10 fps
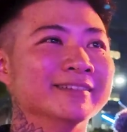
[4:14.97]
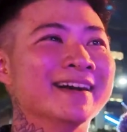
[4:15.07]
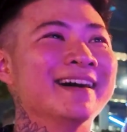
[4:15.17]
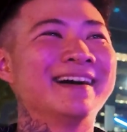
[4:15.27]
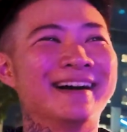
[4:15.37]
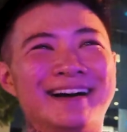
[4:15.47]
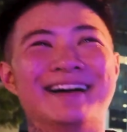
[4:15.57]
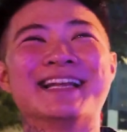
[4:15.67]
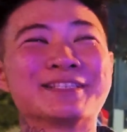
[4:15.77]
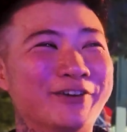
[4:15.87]

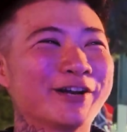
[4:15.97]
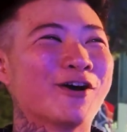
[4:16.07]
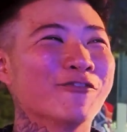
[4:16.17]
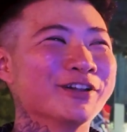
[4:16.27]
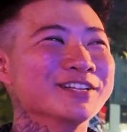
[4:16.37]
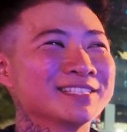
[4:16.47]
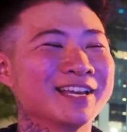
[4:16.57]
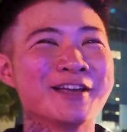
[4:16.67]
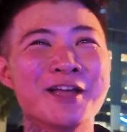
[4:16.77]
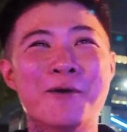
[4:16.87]
That's very confident to say.